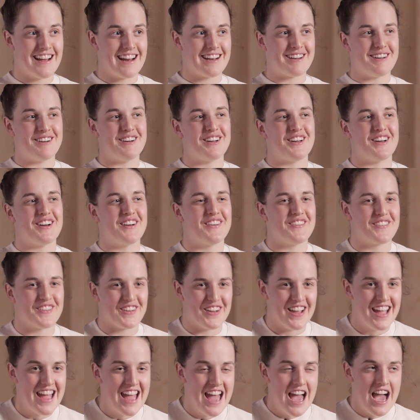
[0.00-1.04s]
I
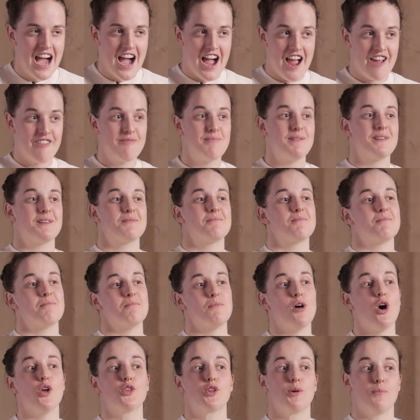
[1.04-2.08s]
have been in
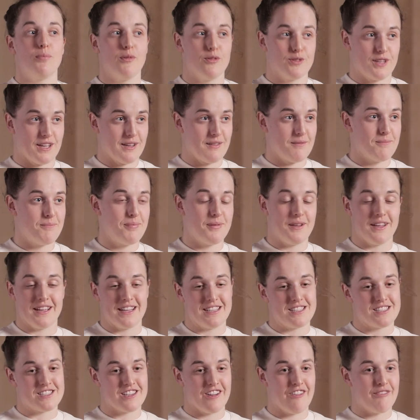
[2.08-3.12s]
multiple t-
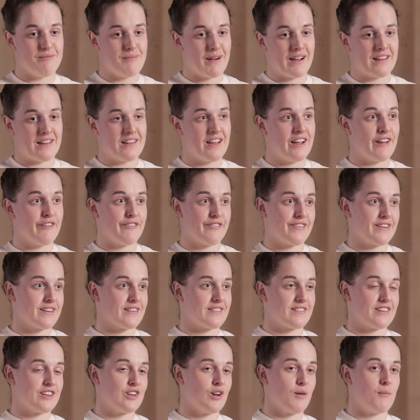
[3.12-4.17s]
planes of my life and,
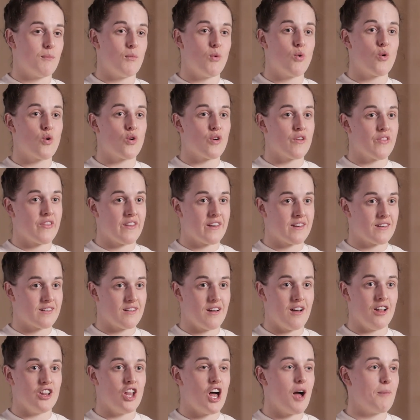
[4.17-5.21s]
you know, more than
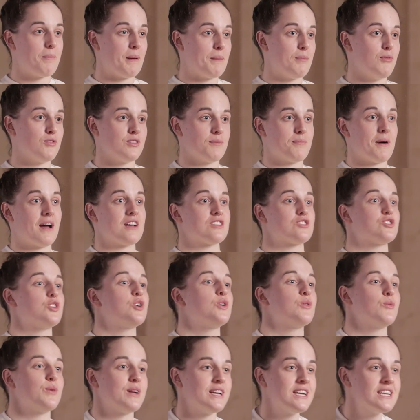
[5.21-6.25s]
a lot of people in the past two
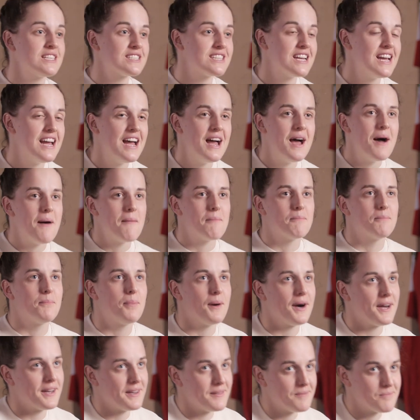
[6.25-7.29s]
weeks,
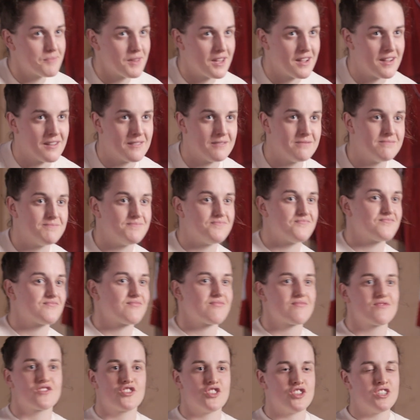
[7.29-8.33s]
but um,
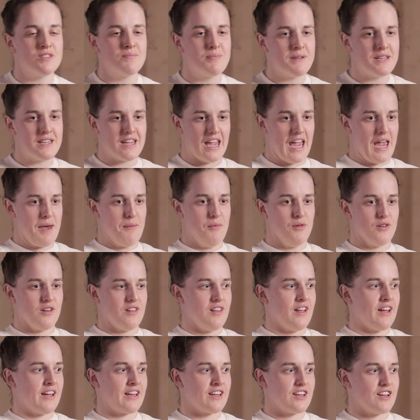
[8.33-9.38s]
just being able to
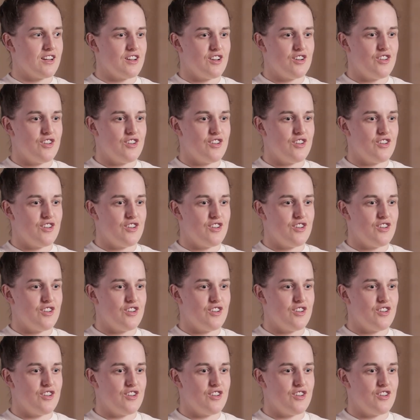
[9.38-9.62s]
like